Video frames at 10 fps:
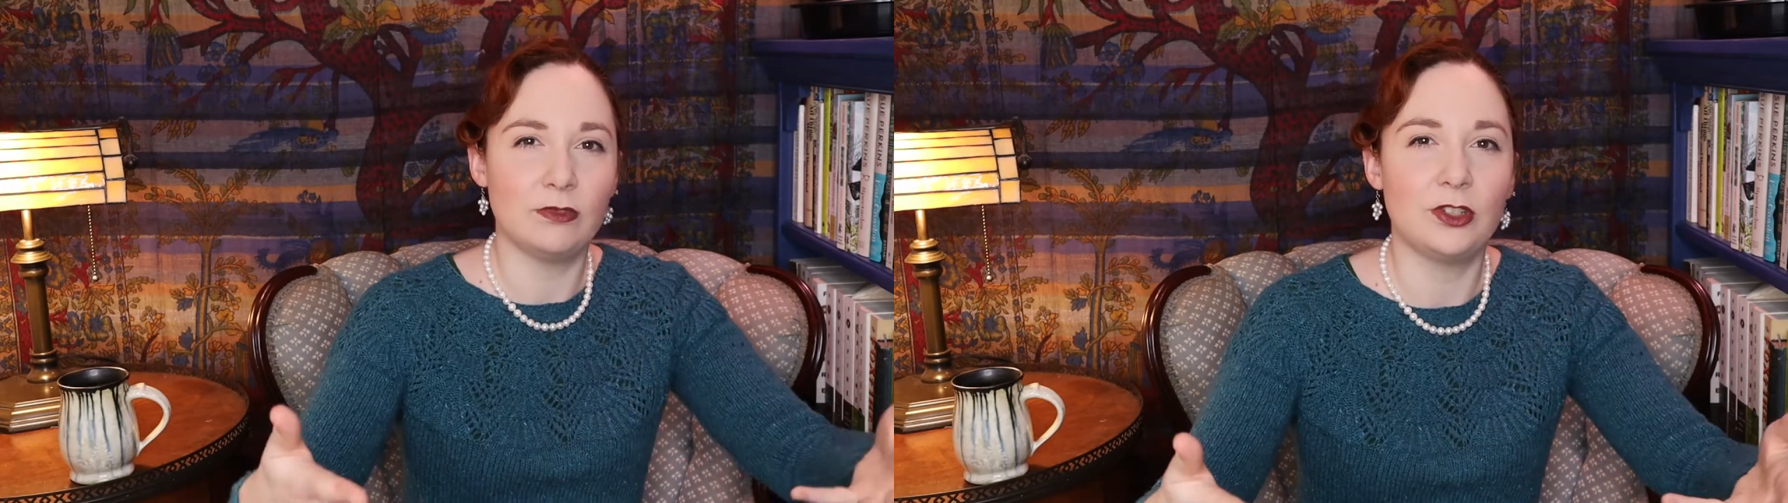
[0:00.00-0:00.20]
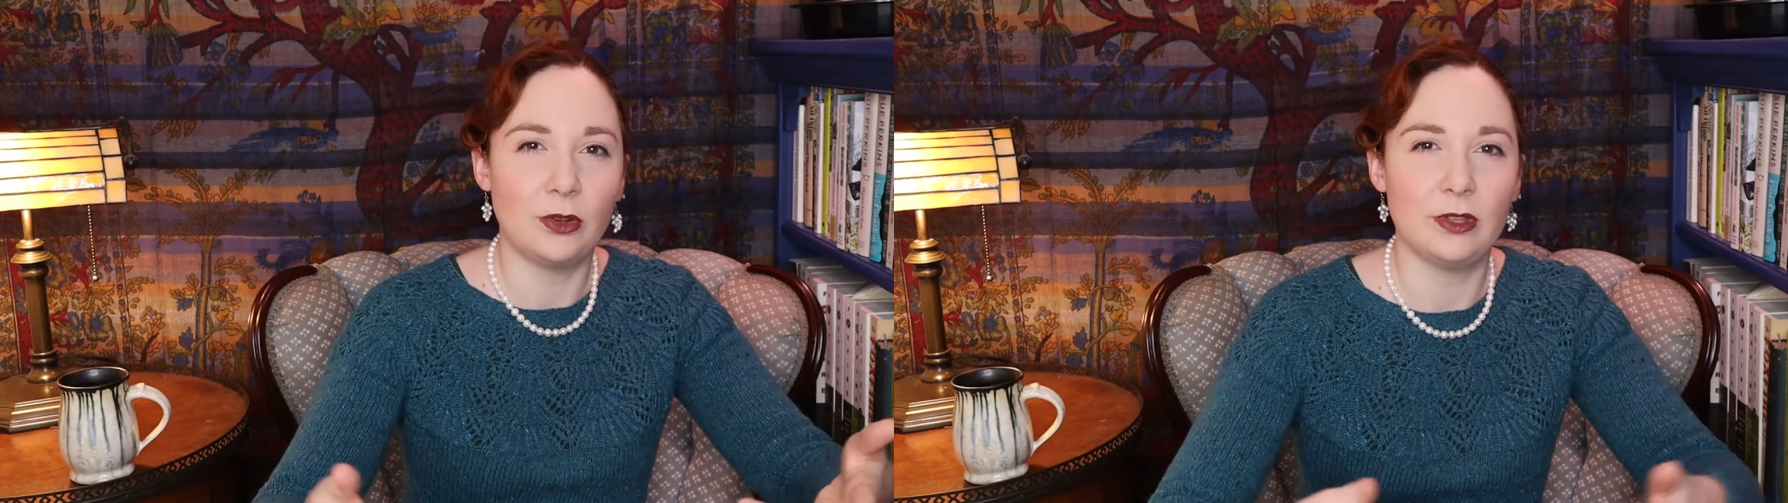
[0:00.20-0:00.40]

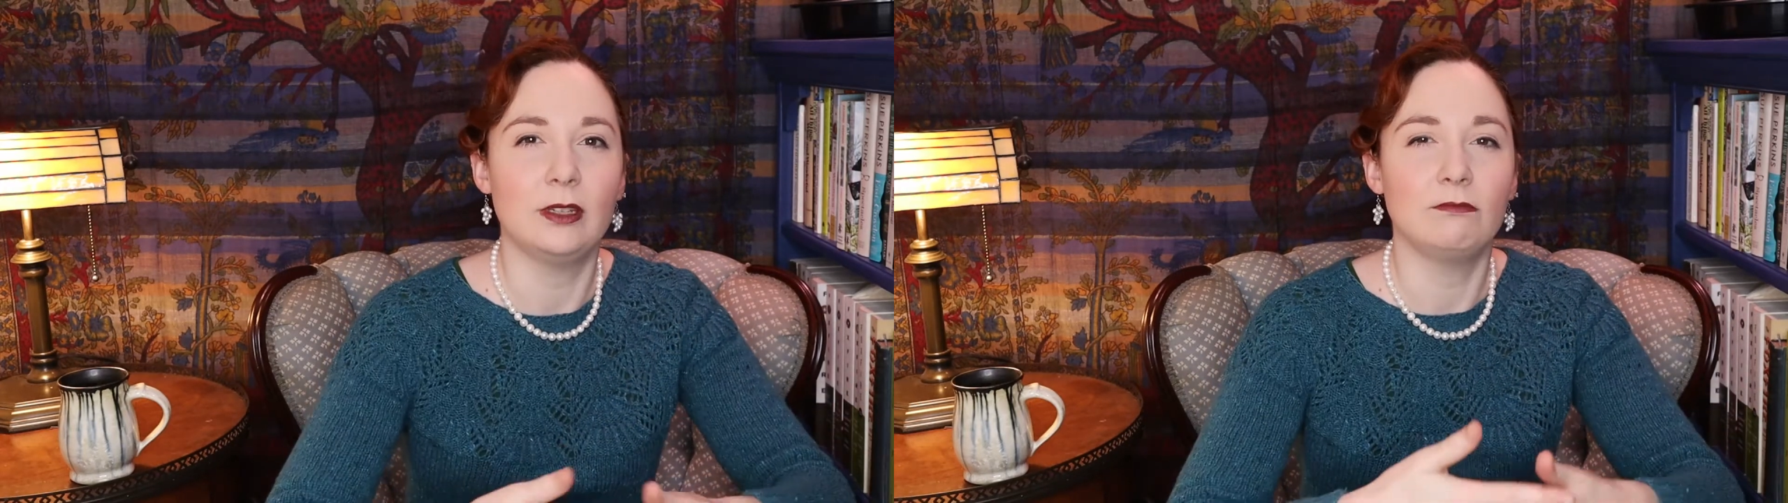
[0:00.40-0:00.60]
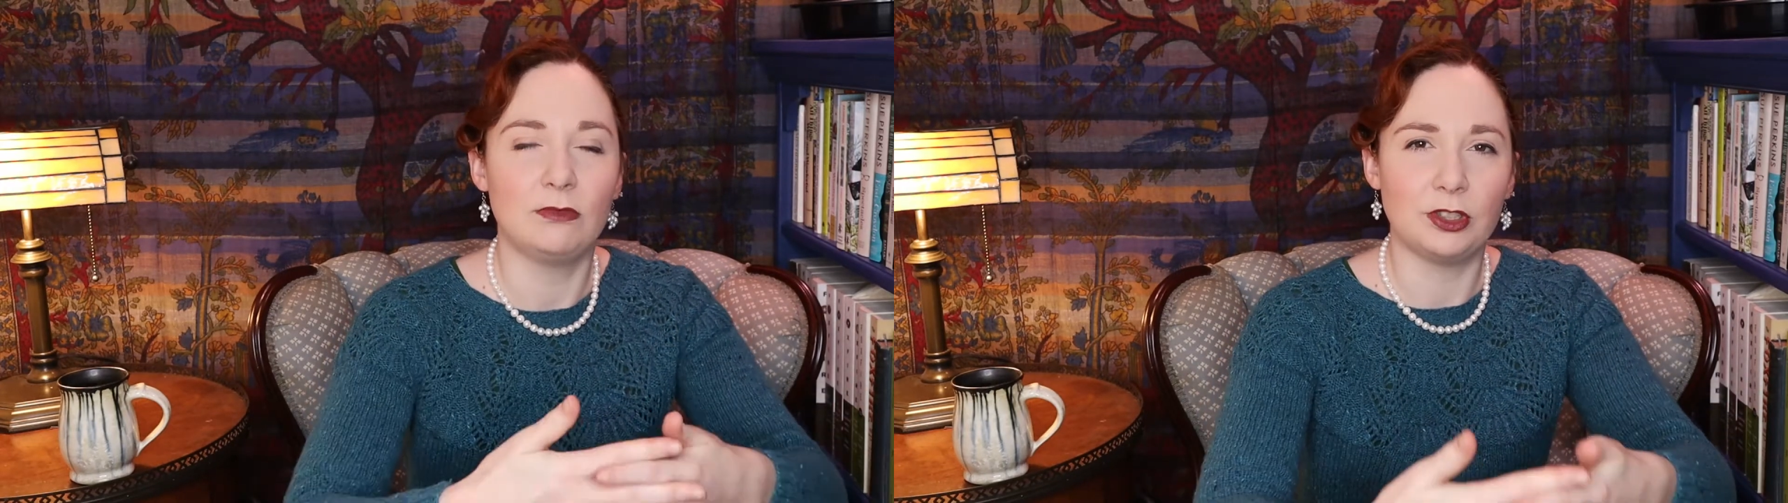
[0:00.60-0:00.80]
show
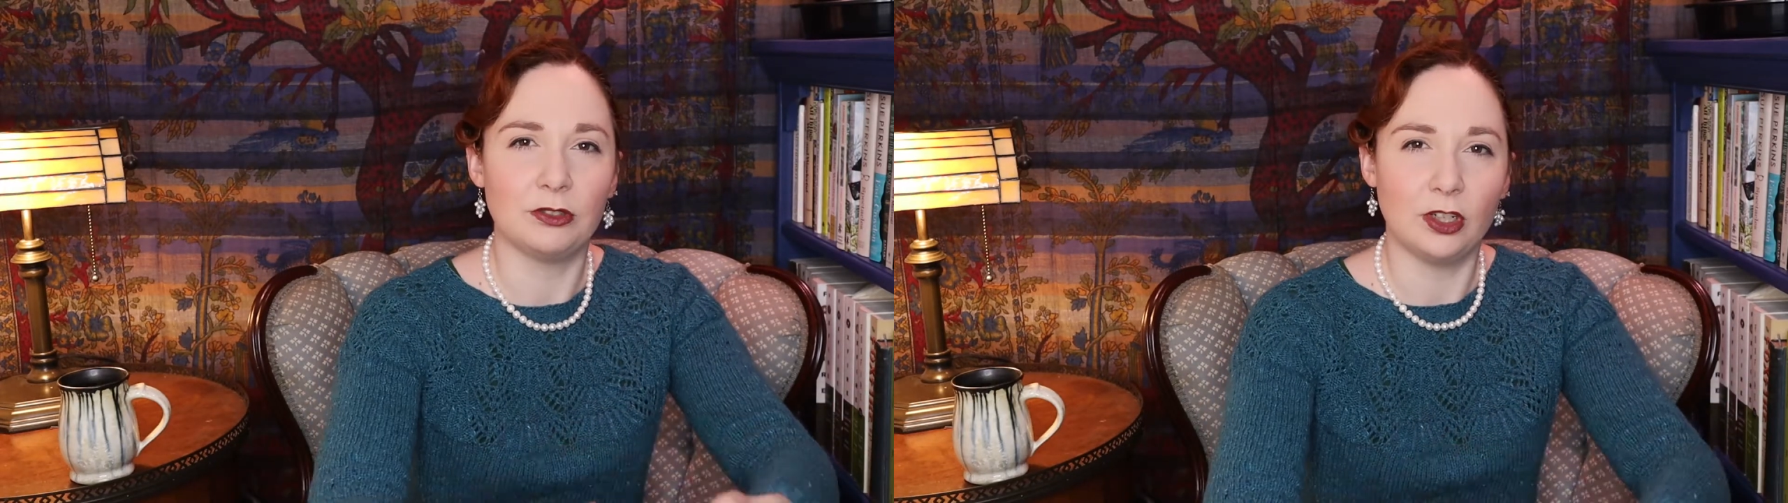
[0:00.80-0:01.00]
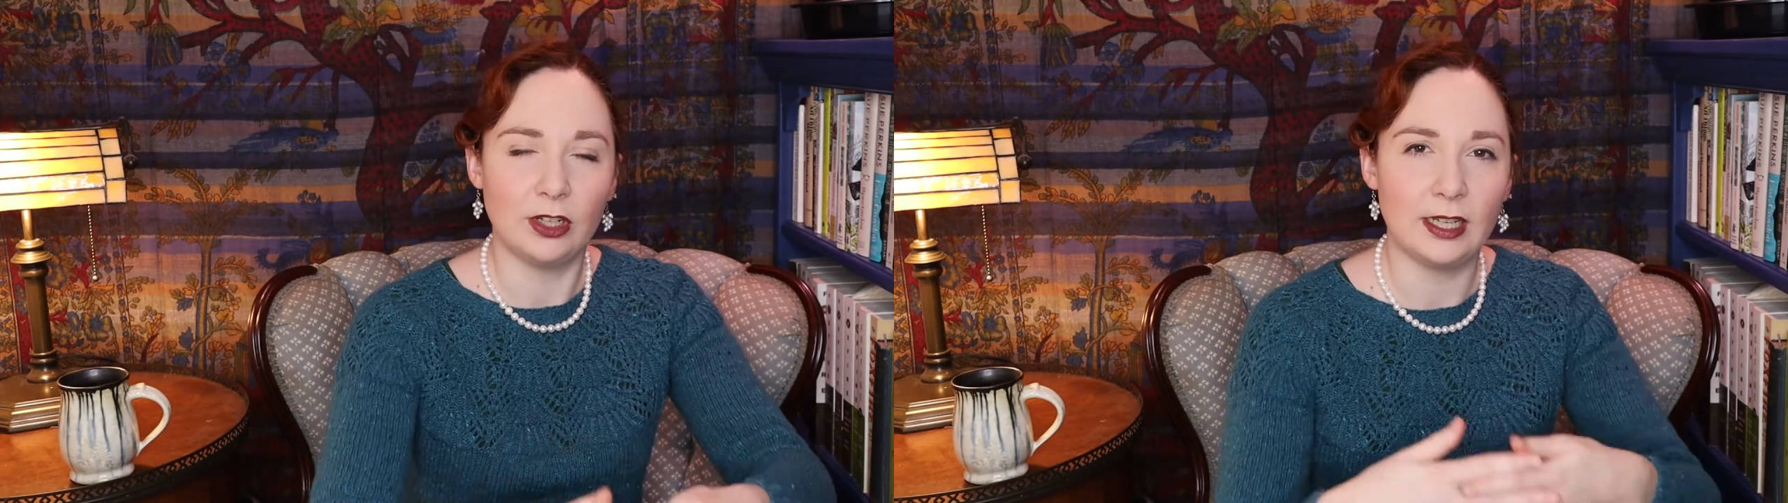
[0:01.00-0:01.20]
that you're
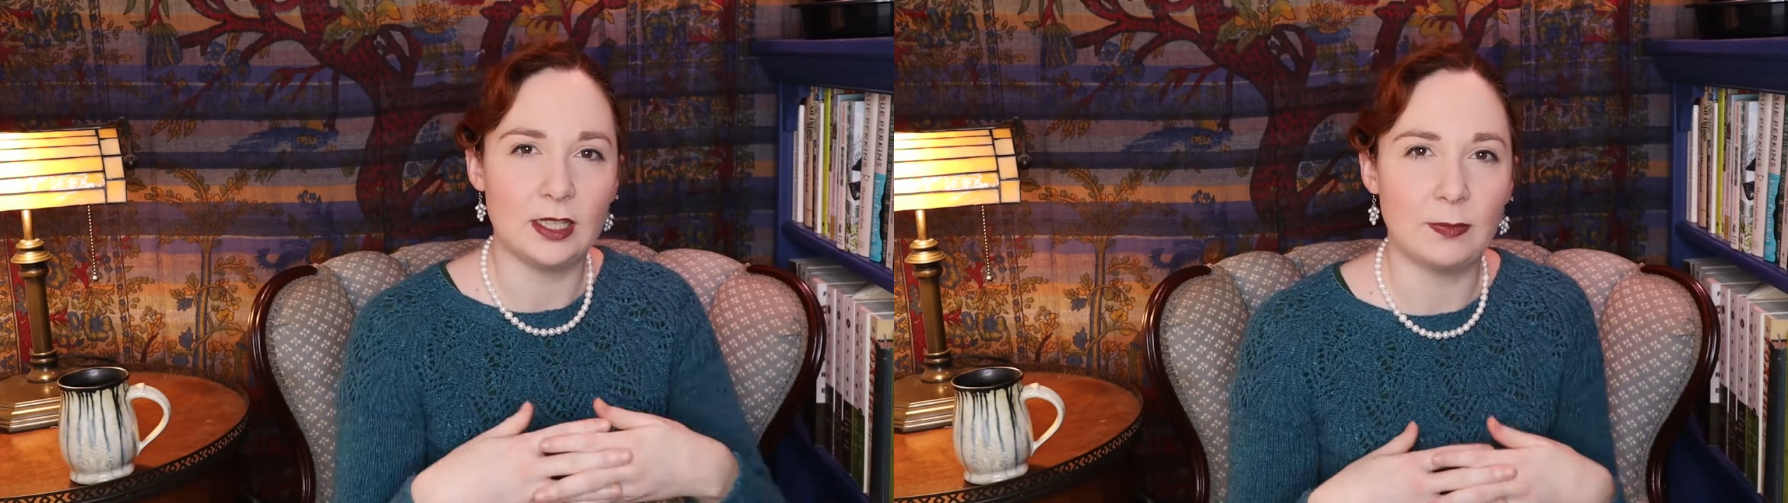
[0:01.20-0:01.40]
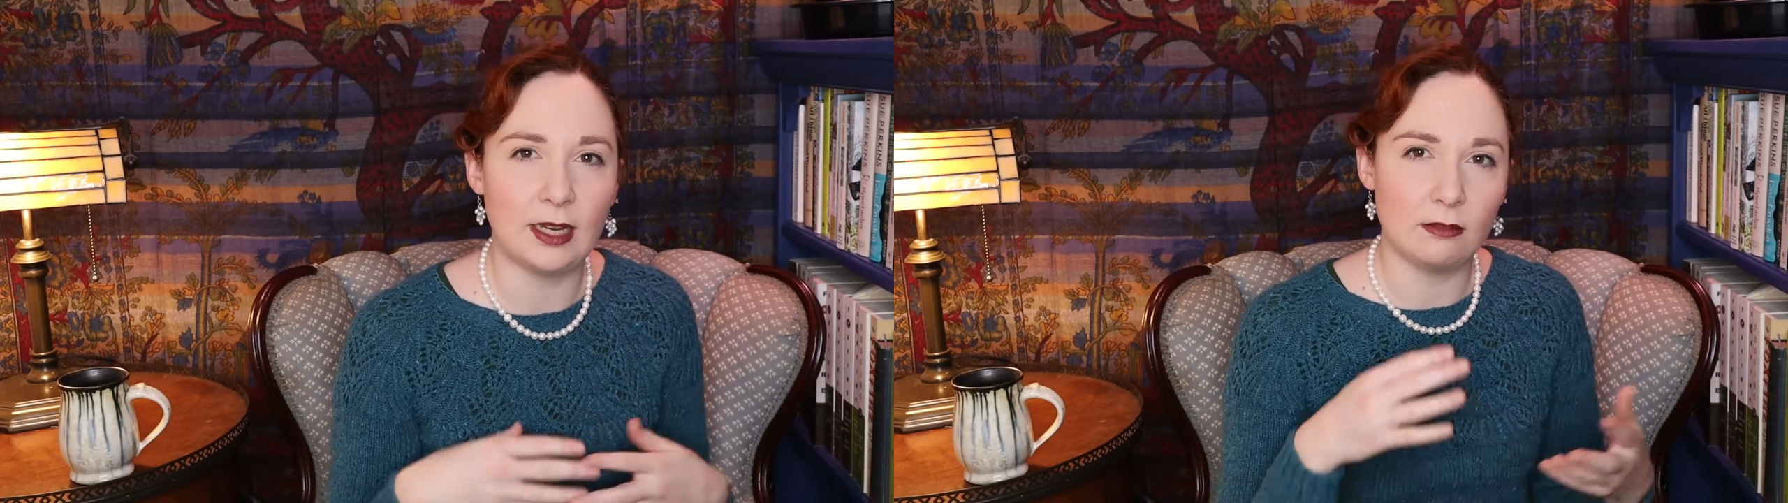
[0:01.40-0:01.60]
learning is
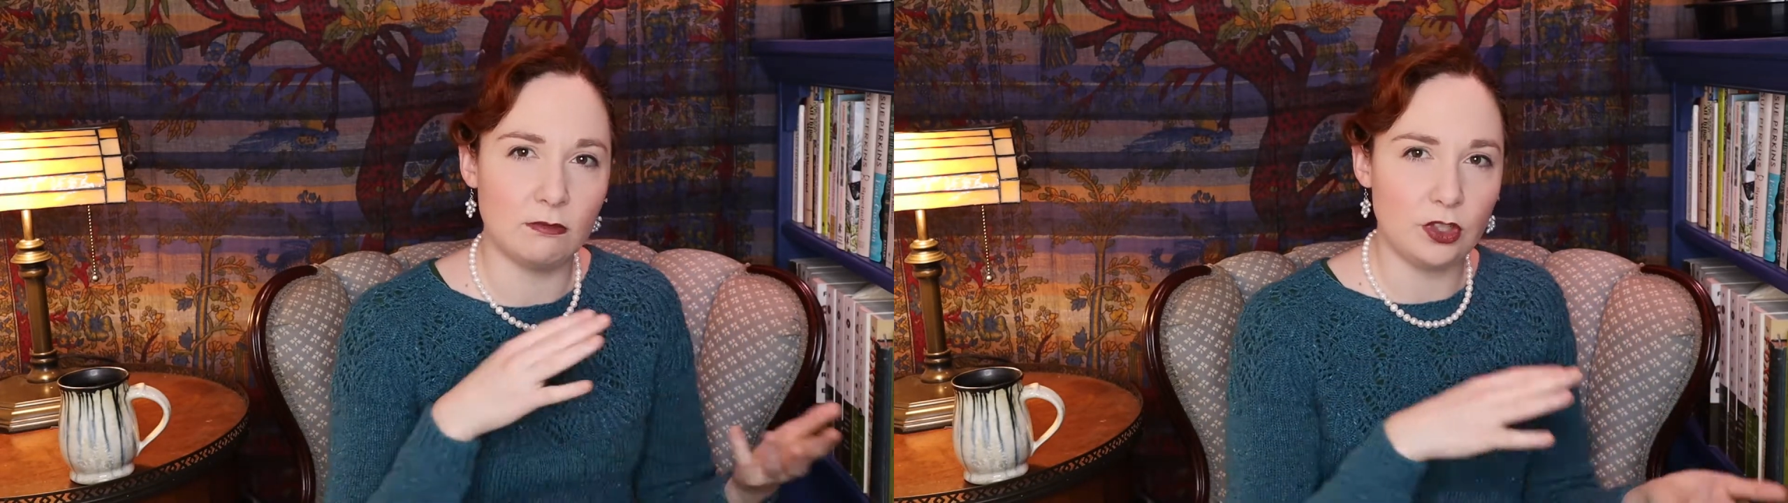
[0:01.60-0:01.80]
by